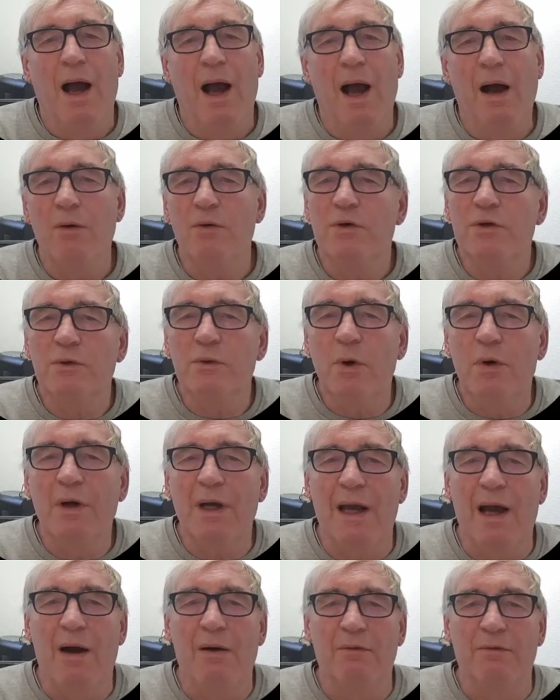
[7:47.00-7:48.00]
how do you
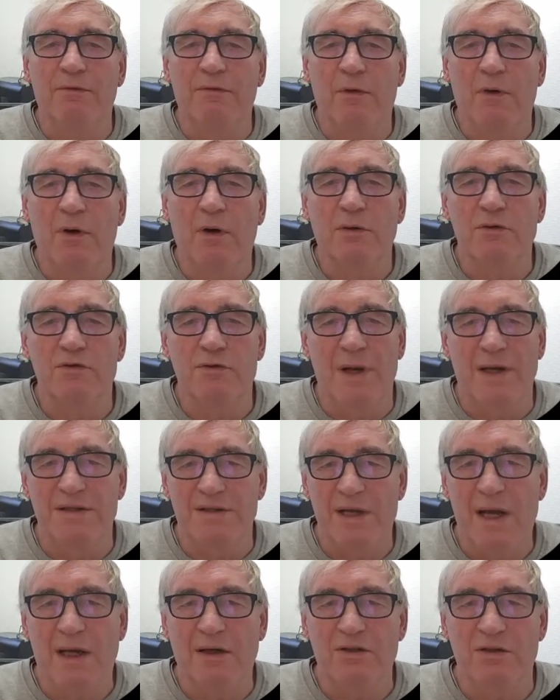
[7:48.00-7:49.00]
account for
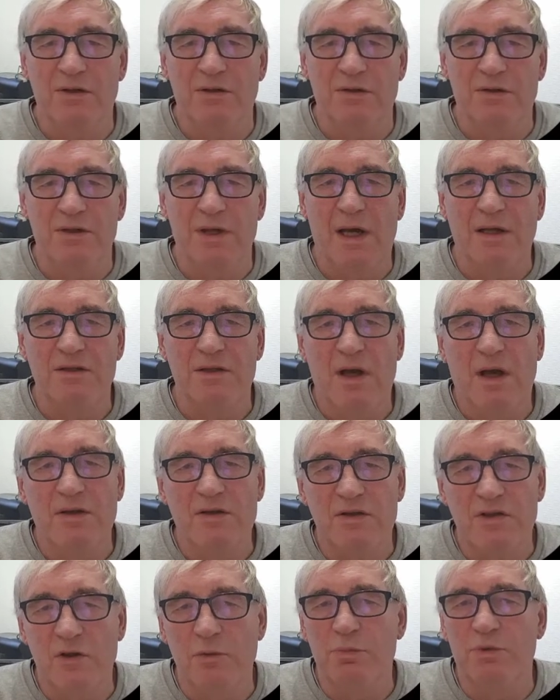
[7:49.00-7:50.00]
transactions that are
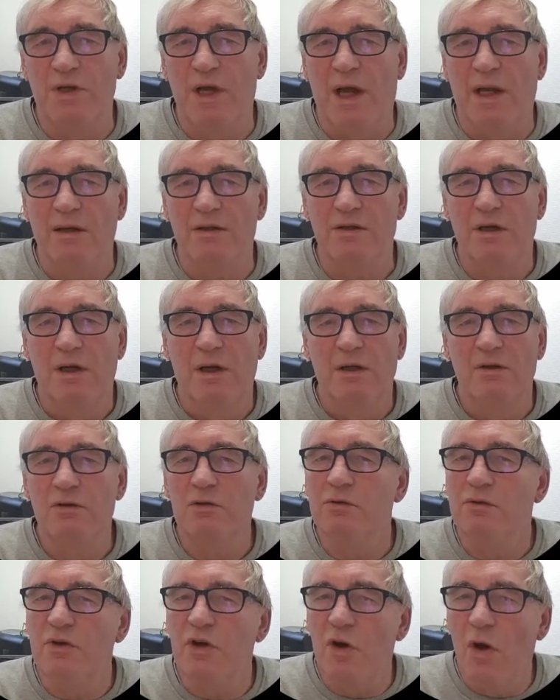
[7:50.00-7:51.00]
subject
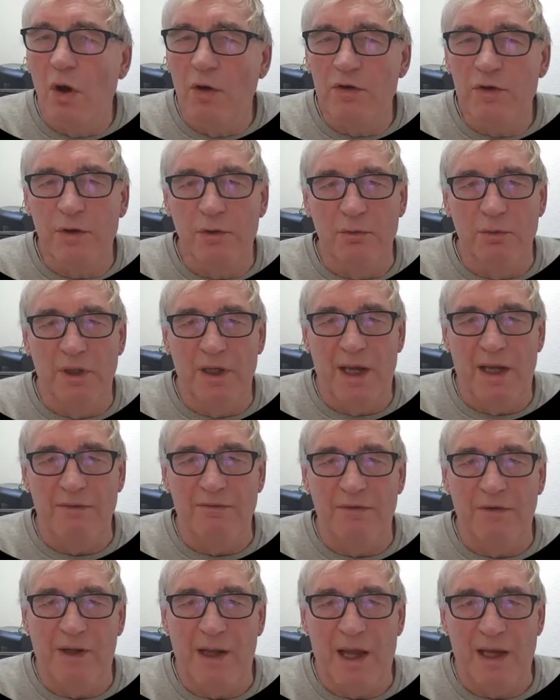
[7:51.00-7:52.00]
to
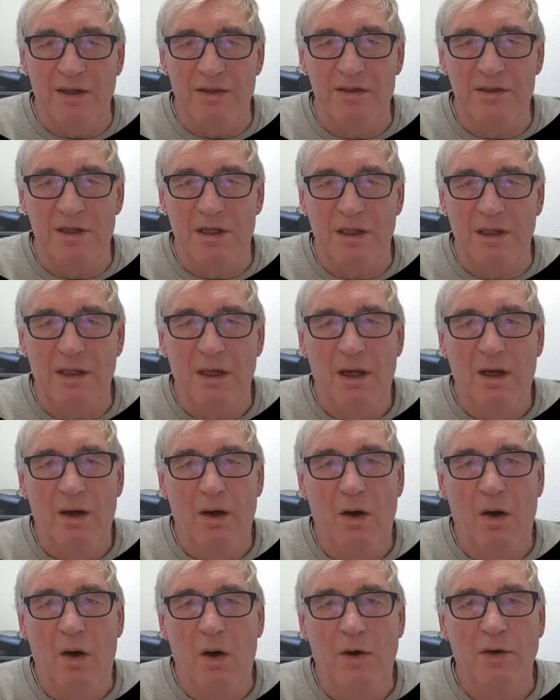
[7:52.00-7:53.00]
non-UK VAT
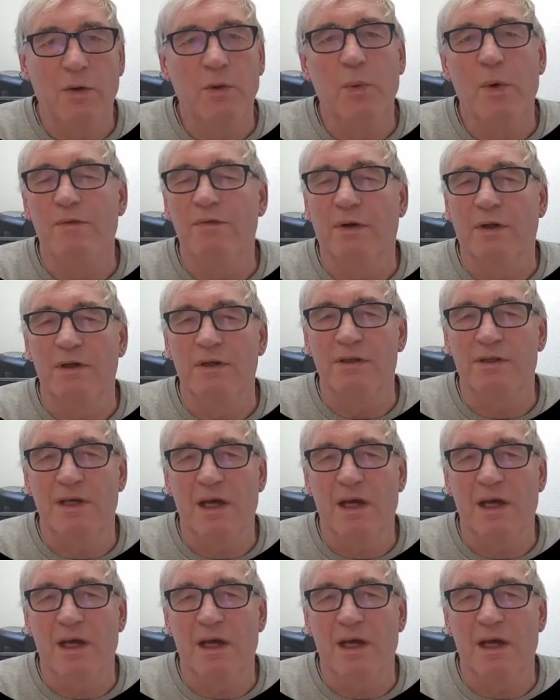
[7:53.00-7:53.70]
or equivalent